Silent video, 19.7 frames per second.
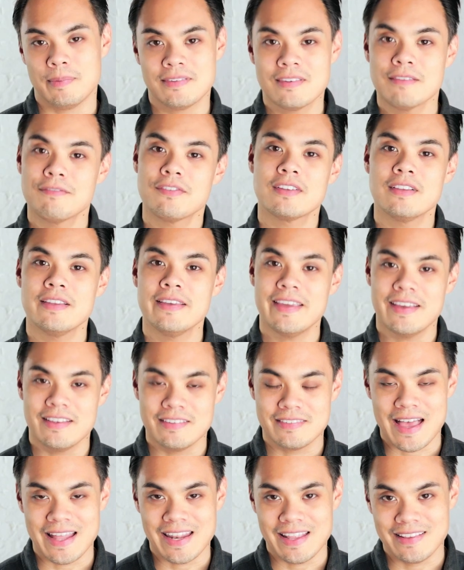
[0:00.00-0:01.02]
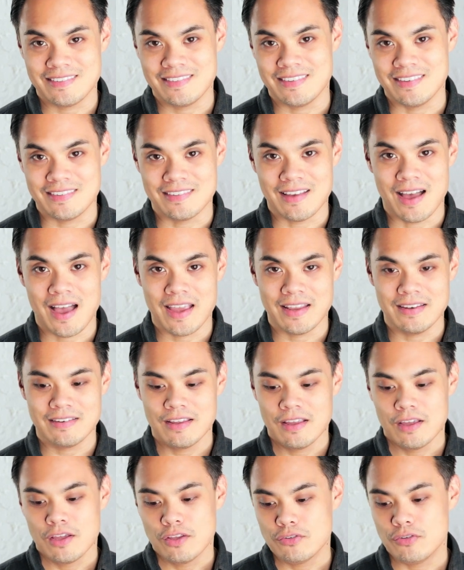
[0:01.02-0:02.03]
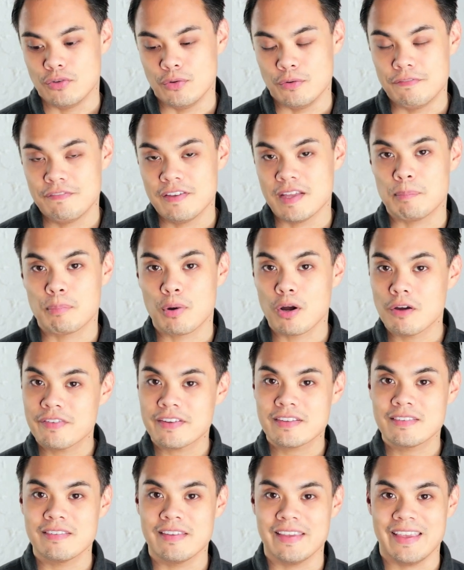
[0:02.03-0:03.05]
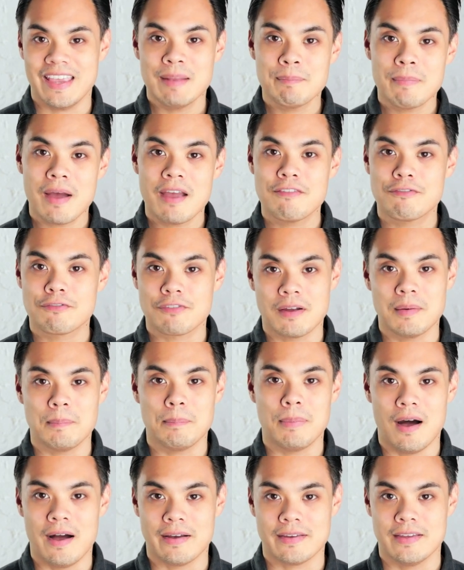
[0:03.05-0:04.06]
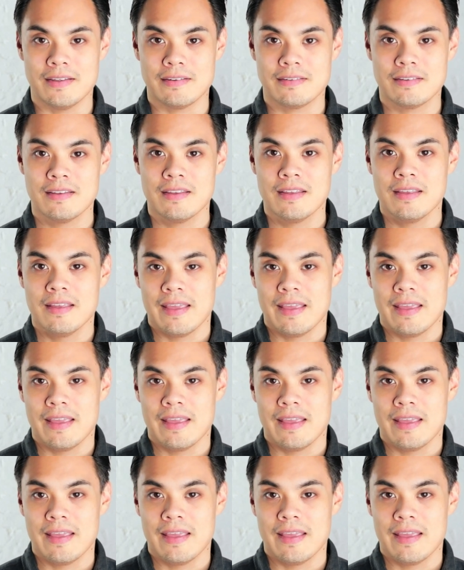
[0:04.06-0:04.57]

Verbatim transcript: specifically is that it's designed to fit perfectly in my front pocket